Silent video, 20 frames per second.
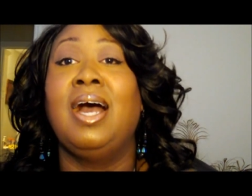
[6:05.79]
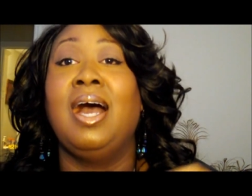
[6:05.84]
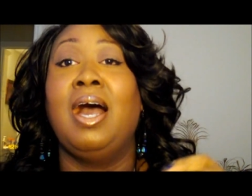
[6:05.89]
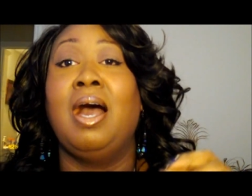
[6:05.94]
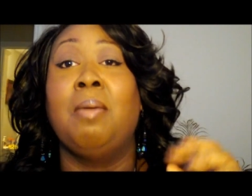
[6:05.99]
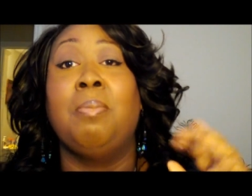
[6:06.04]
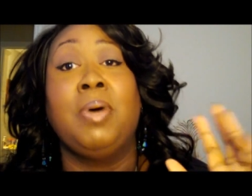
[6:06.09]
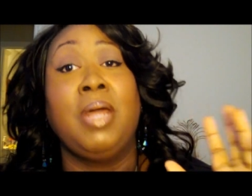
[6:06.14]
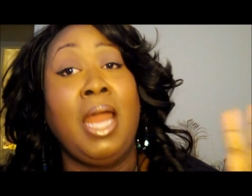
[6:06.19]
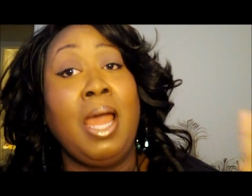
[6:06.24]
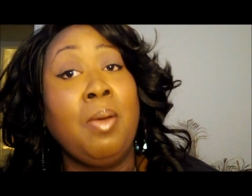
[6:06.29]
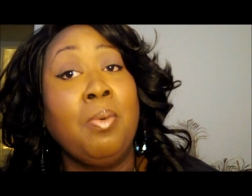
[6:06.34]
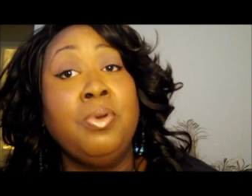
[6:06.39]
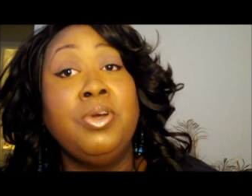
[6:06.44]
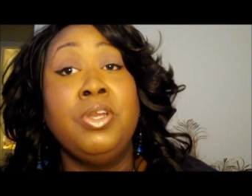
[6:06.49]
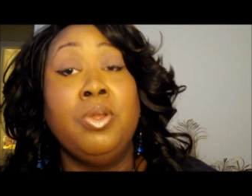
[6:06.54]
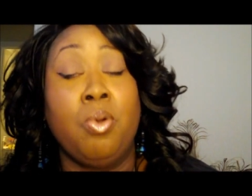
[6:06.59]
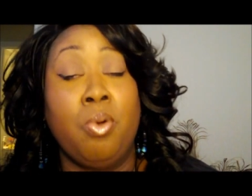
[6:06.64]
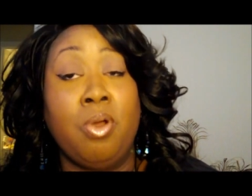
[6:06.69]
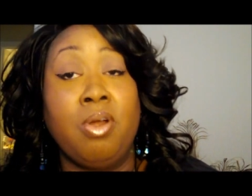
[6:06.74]
Uh, but
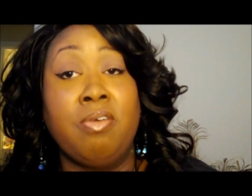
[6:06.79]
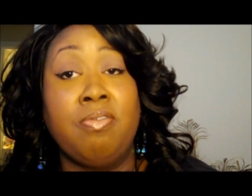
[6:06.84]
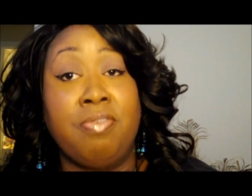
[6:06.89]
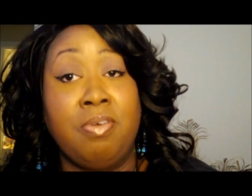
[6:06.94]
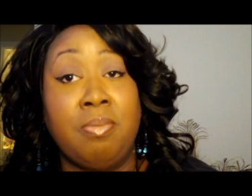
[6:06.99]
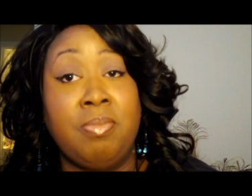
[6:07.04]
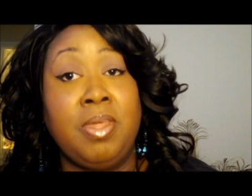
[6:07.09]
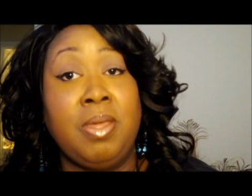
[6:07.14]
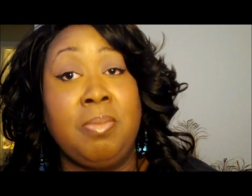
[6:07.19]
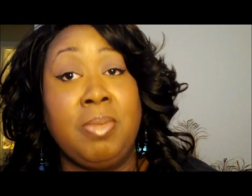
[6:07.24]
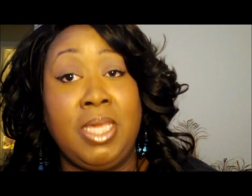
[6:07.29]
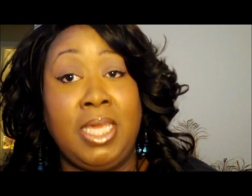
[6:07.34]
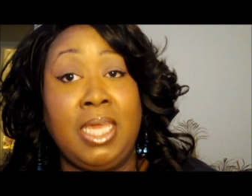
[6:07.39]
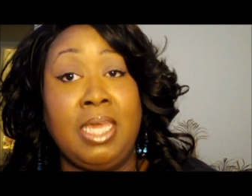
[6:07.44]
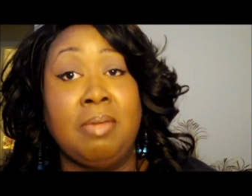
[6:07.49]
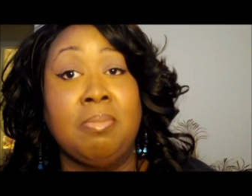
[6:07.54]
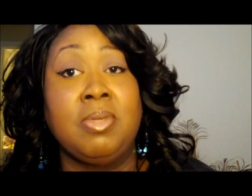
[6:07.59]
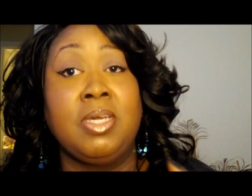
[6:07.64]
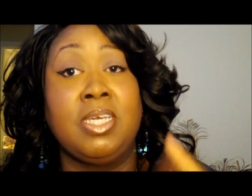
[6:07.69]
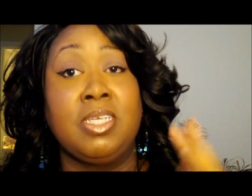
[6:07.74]
I would order from them
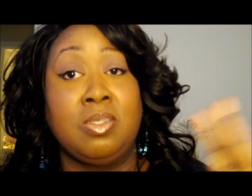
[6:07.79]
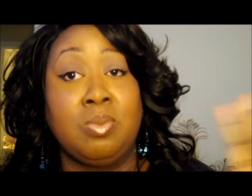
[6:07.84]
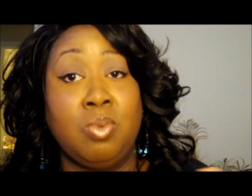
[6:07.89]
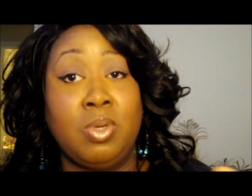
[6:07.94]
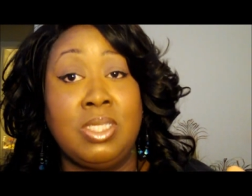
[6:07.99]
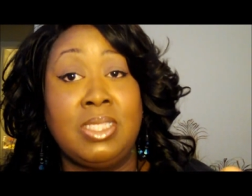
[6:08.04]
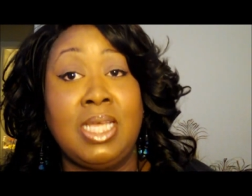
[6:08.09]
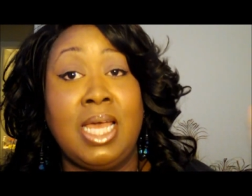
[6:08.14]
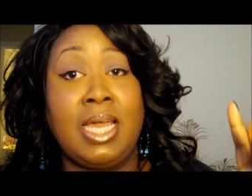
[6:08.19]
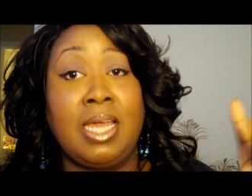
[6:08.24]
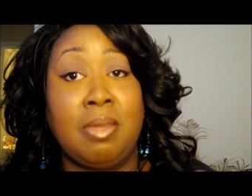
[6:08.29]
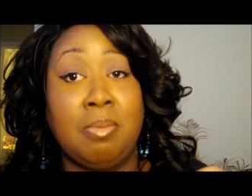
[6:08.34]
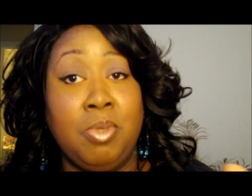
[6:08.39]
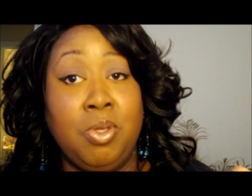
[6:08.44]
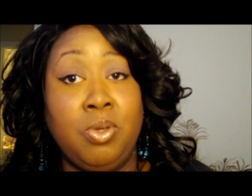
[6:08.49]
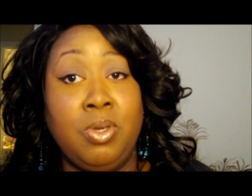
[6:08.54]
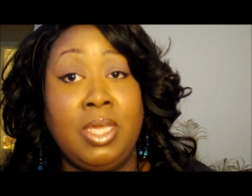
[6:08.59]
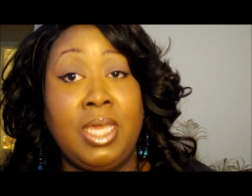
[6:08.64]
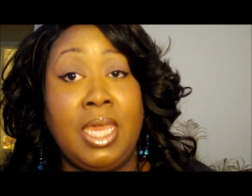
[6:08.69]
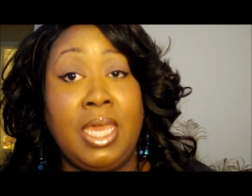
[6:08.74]
again, because once I
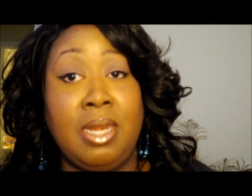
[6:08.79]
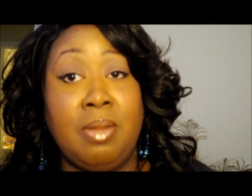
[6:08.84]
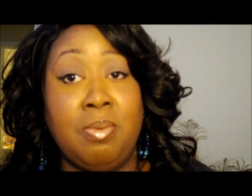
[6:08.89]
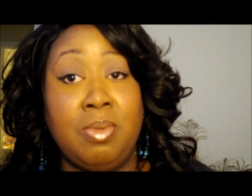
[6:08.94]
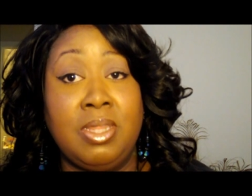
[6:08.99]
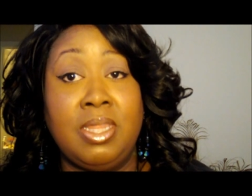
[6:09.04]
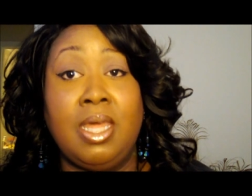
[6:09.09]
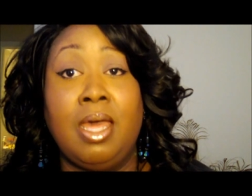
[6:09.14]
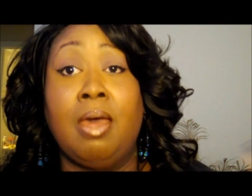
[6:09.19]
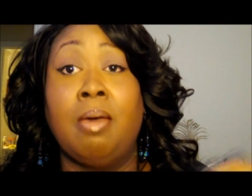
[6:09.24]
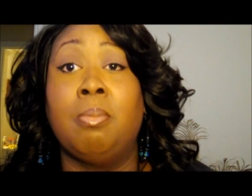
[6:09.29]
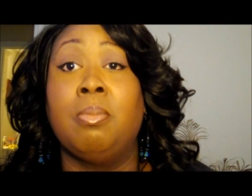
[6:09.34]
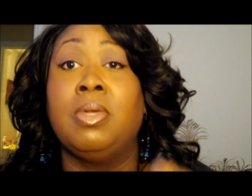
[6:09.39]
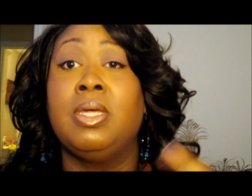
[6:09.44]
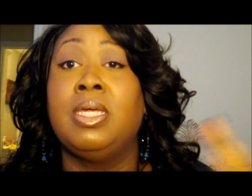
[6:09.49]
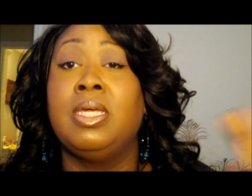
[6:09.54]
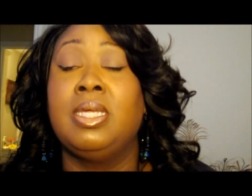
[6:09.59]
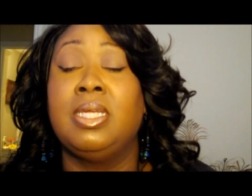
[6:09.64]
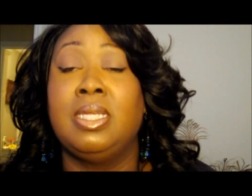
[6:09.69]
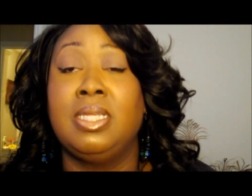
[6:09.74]
communicated with them,